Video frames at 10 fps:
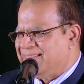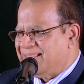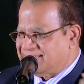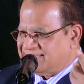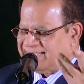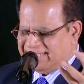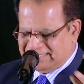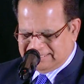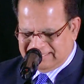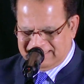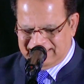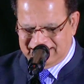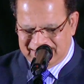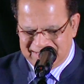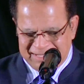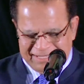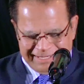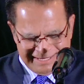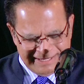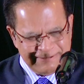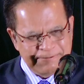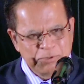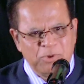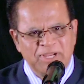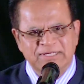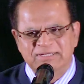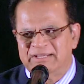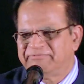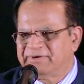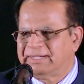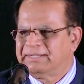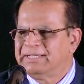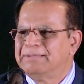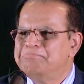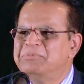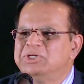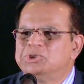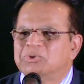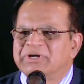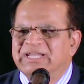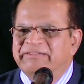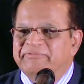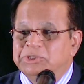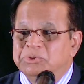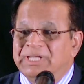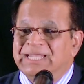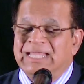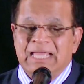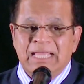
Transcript: That's a second quality of a mature individual.